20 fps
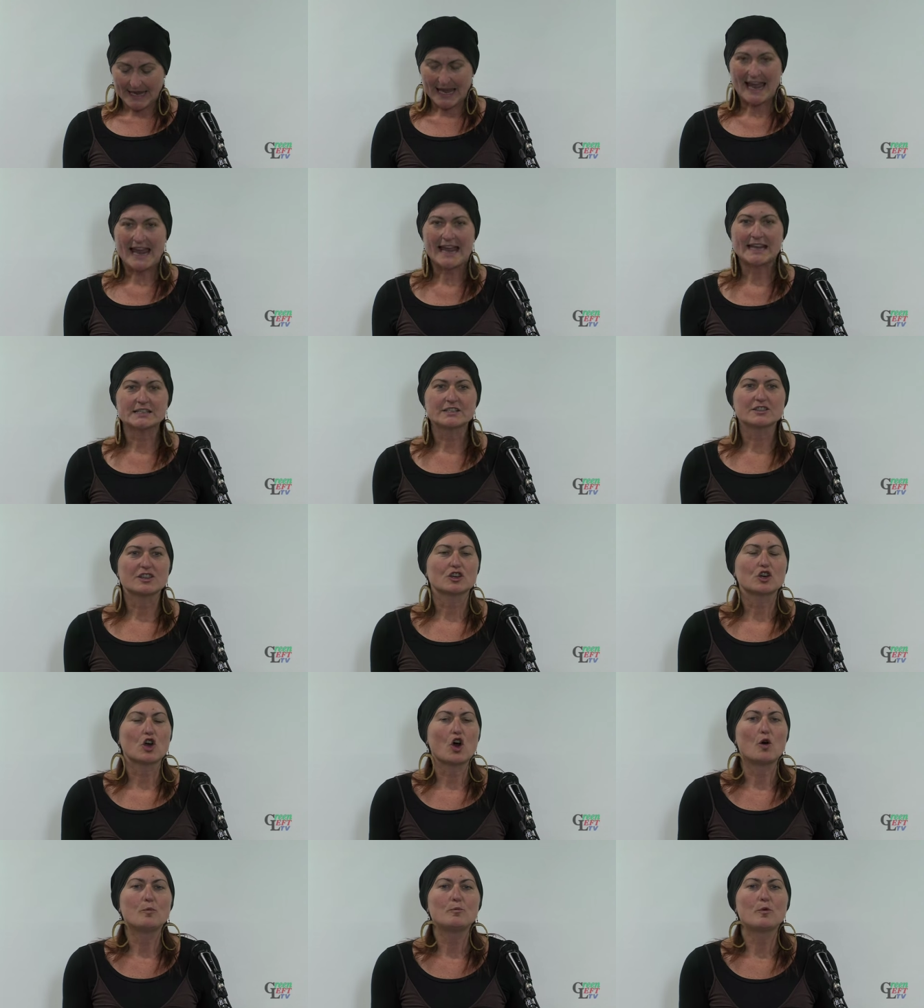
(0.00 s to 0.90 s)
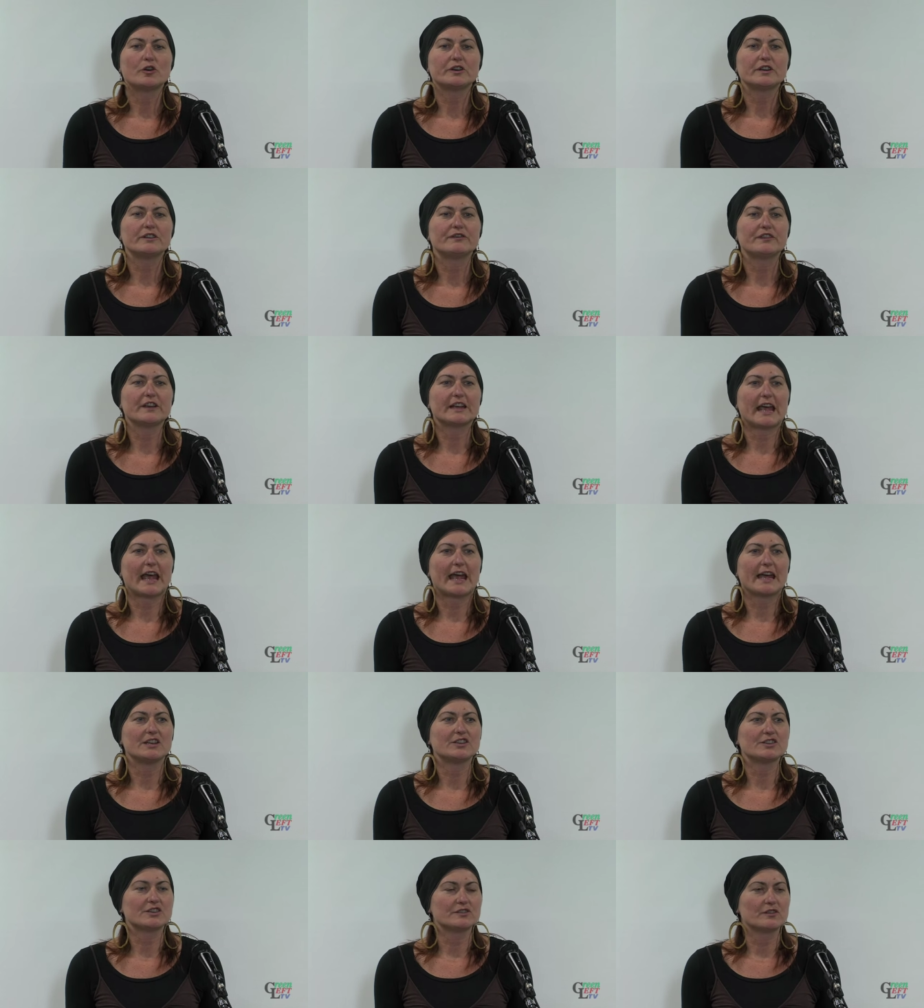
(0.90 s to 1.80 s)
And the
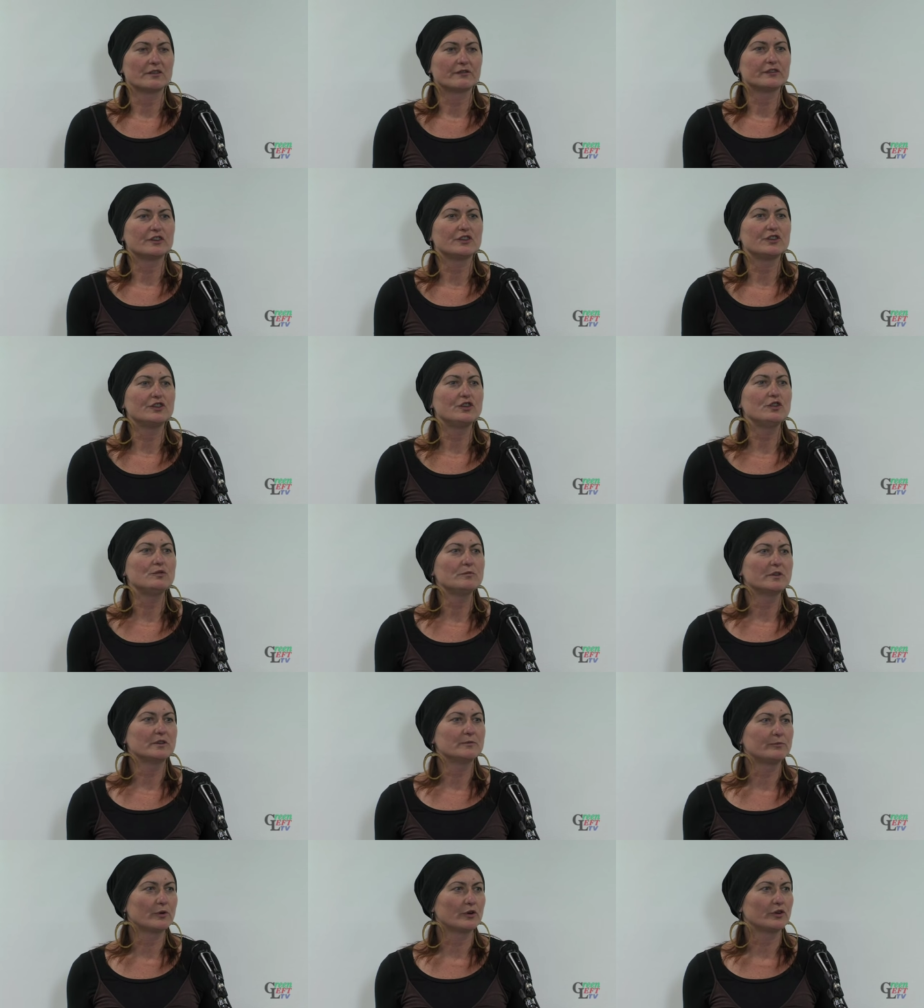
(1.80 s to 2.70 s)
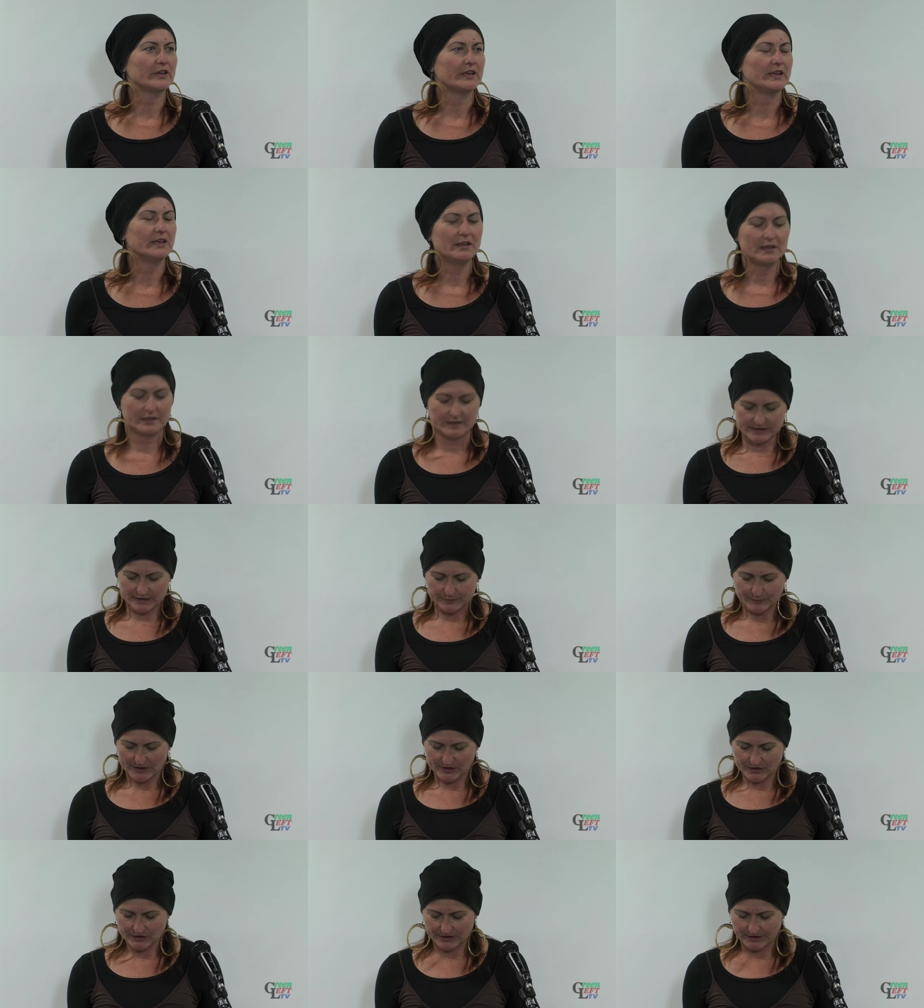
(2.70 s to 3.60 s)
commodification of the human body, and
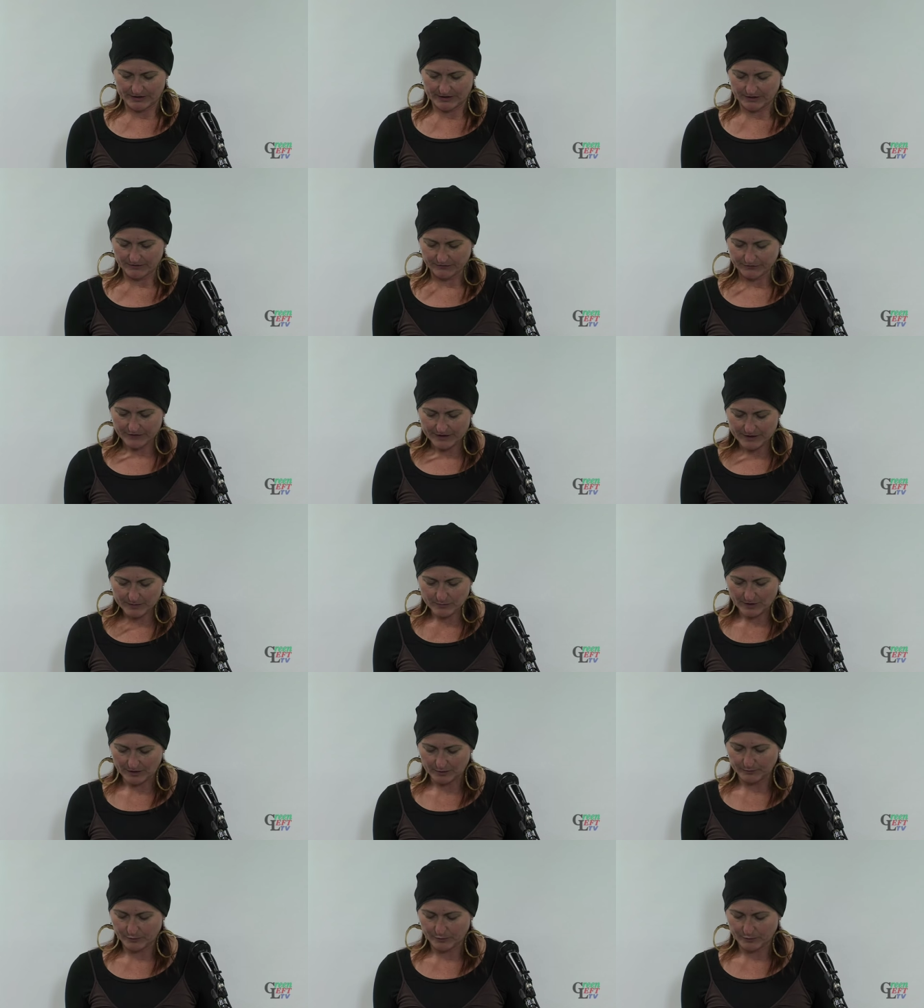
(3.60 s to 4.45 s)
especially the female